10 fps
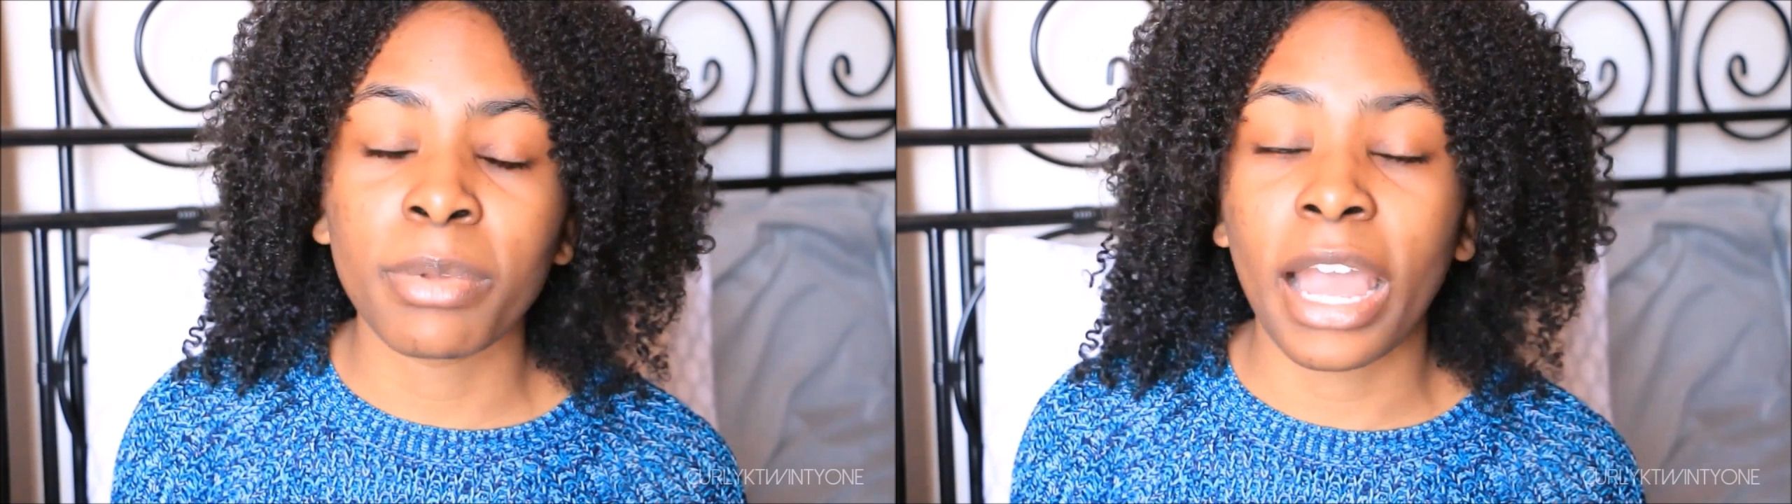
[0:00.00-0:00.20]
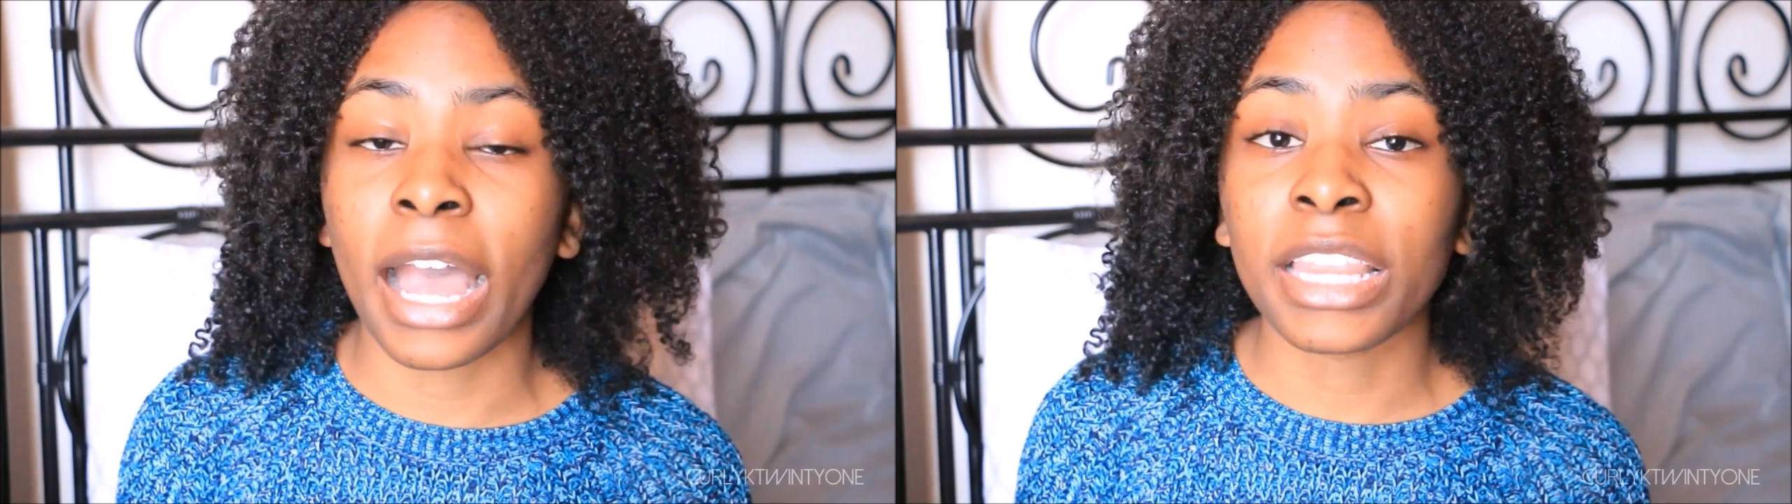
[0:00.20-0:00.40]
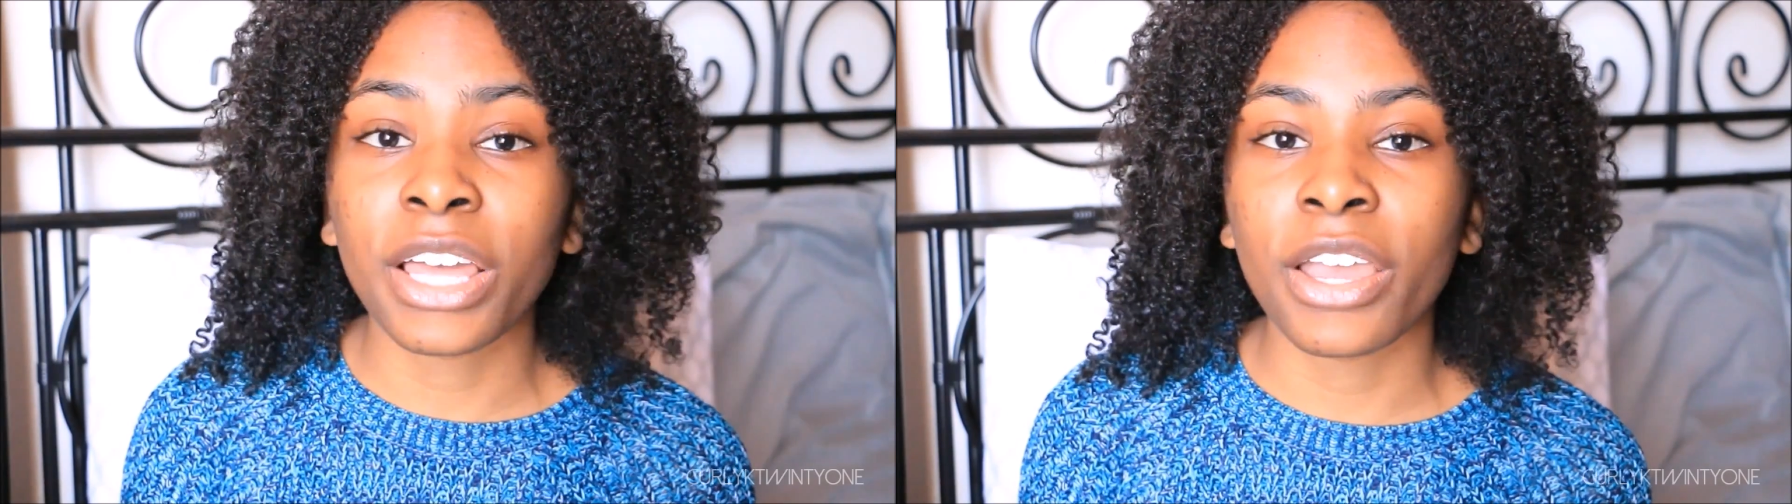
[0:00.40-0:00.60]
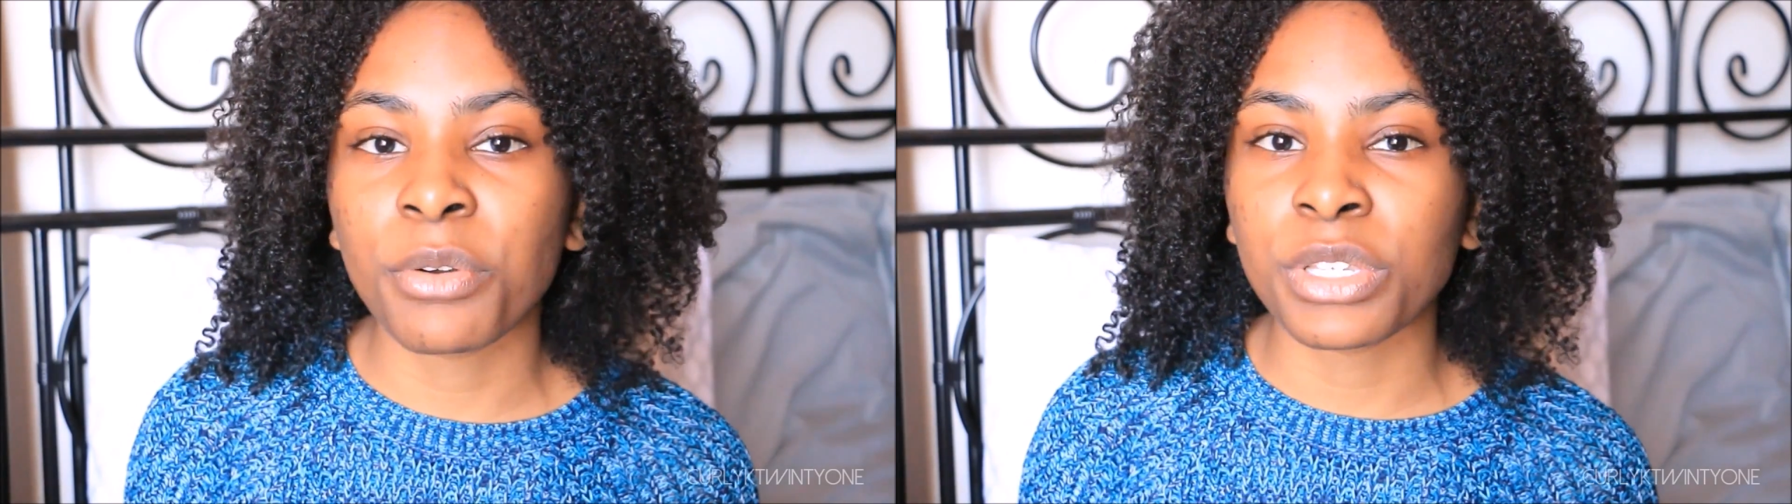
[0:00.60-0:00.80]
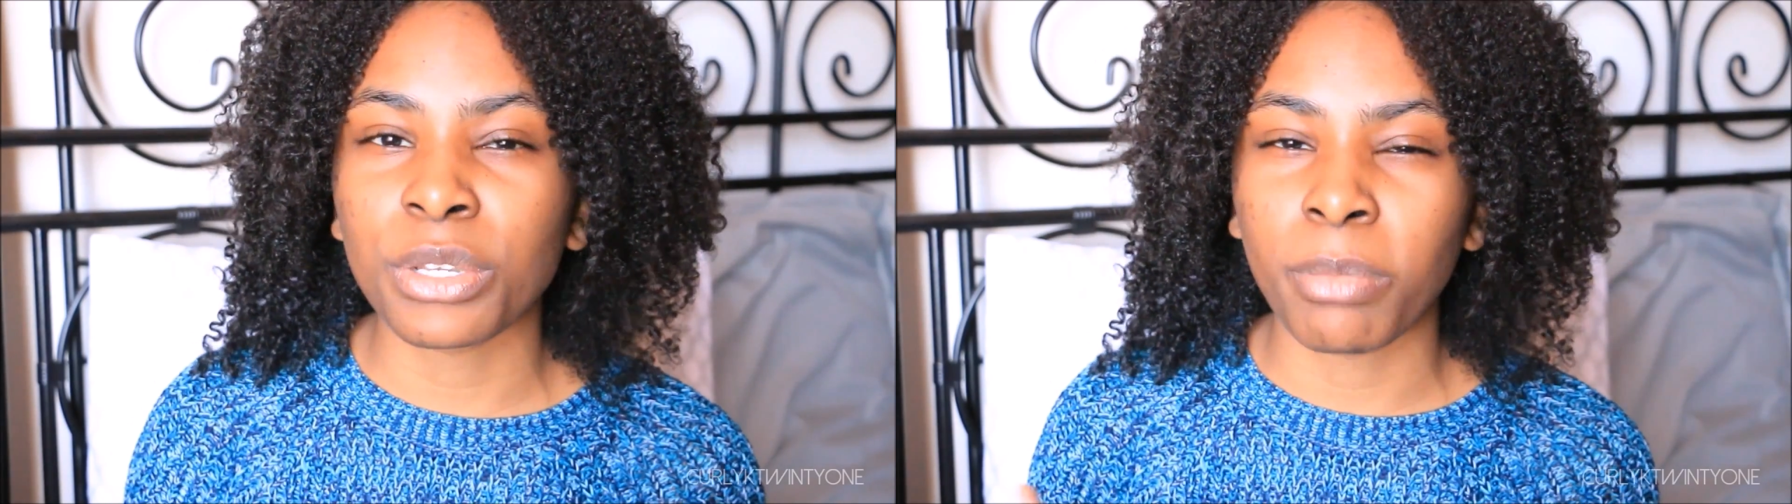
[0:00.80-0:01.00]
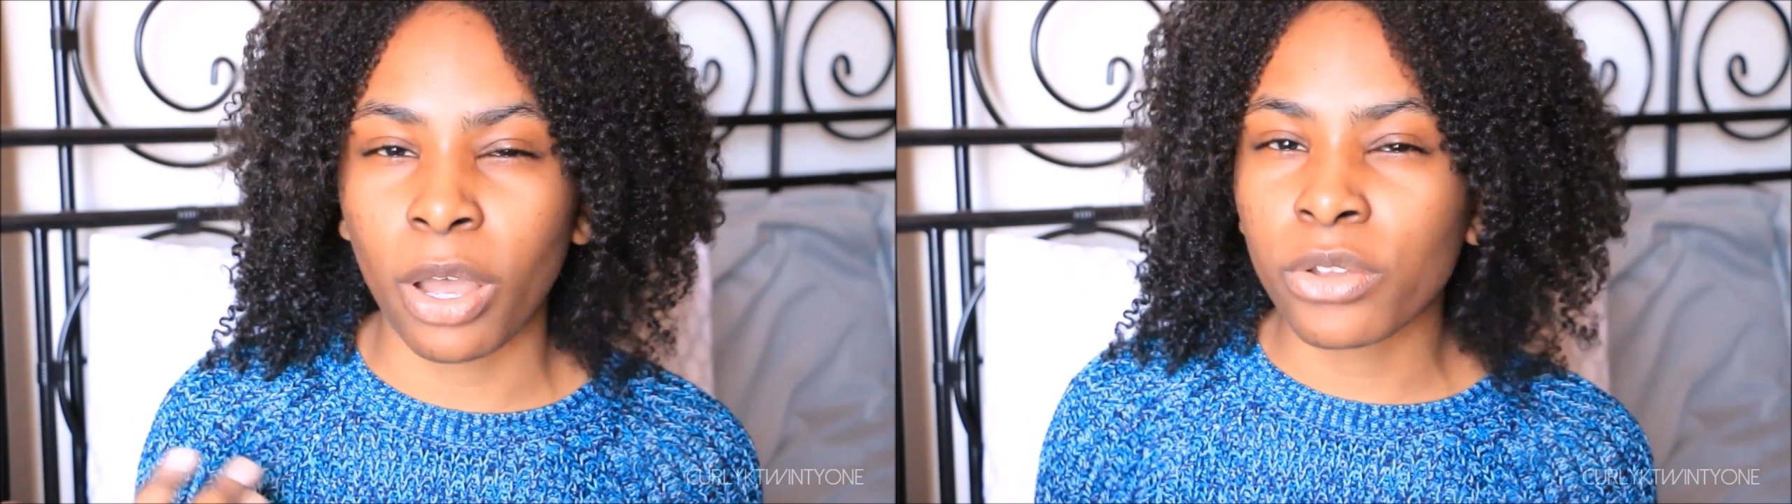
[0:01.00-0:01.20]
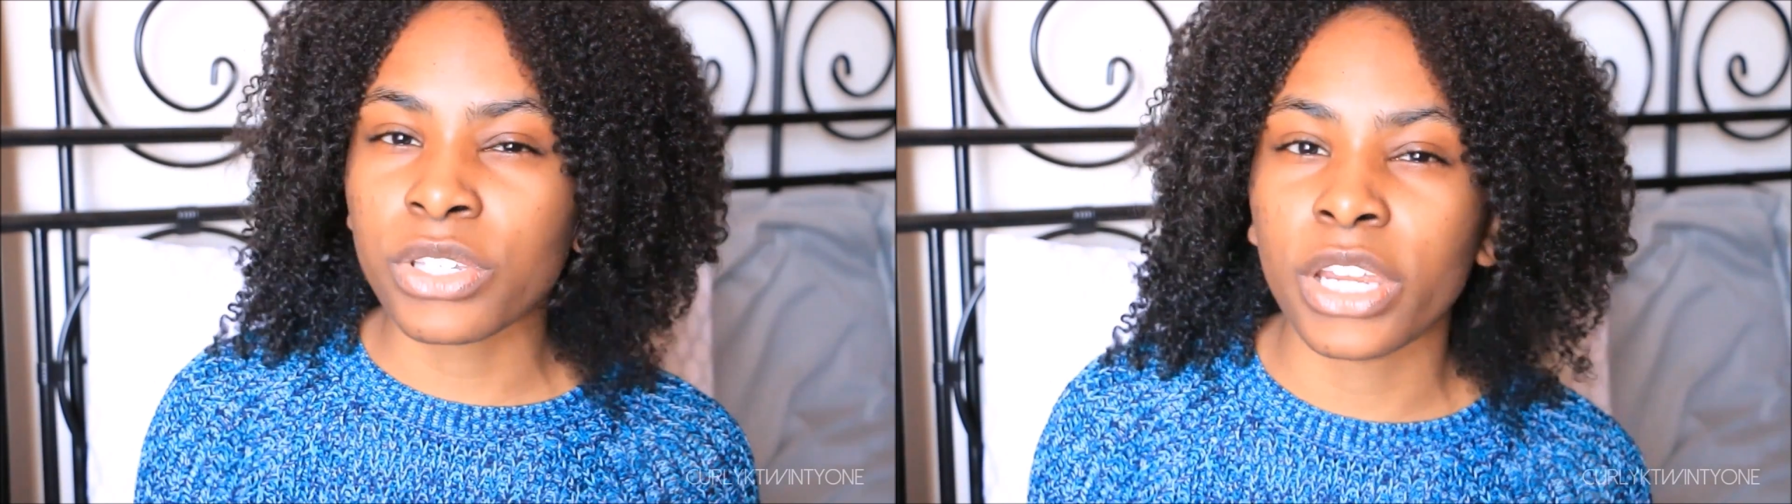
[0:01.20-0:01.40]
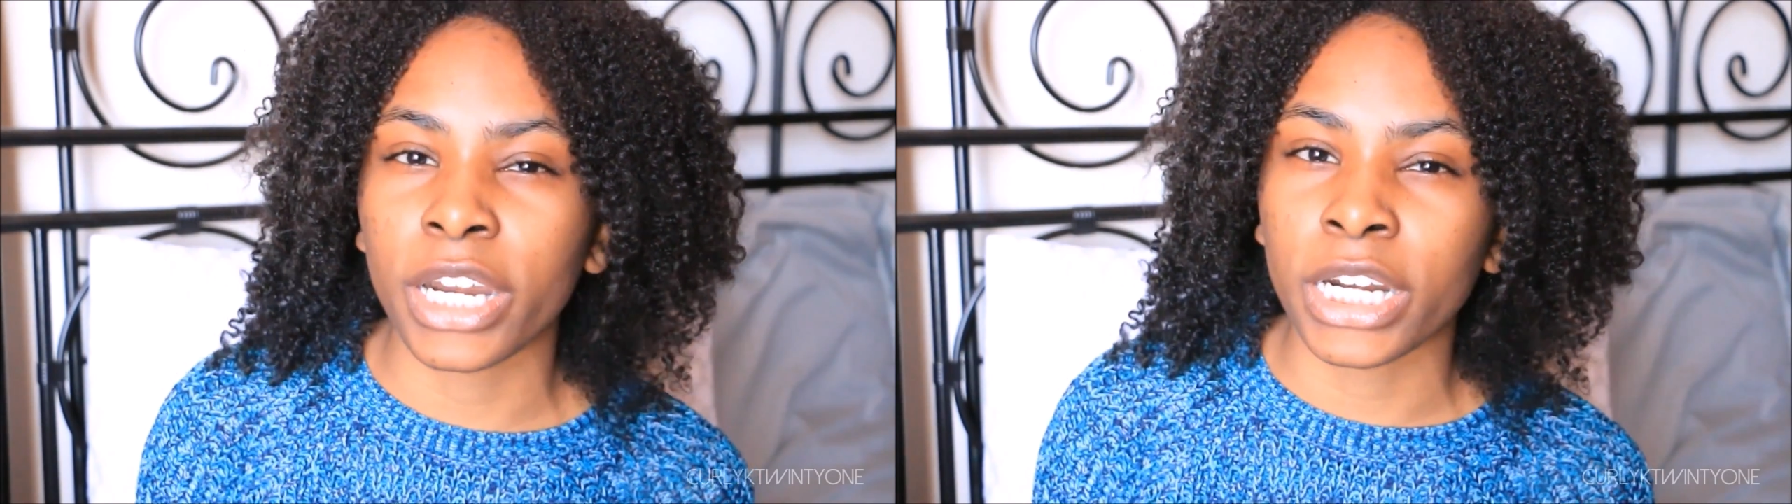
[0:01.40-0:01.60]
to be. I thought it was supposed
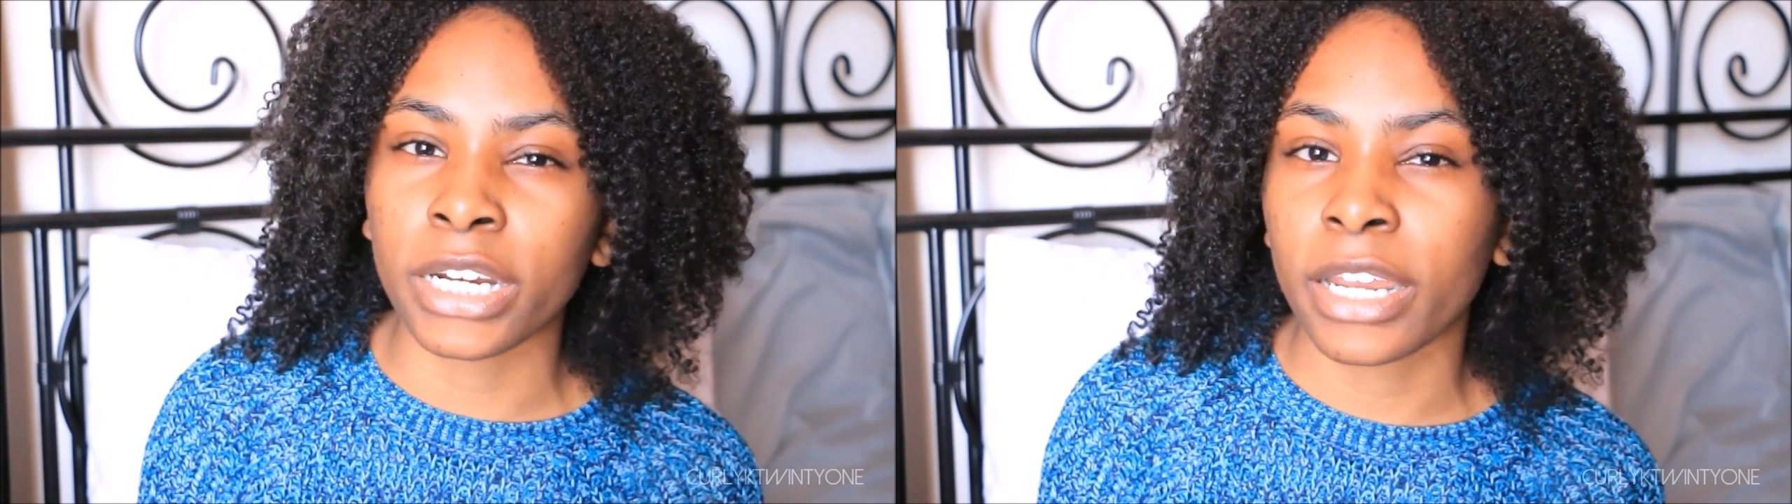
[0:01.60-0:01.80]
to hurt.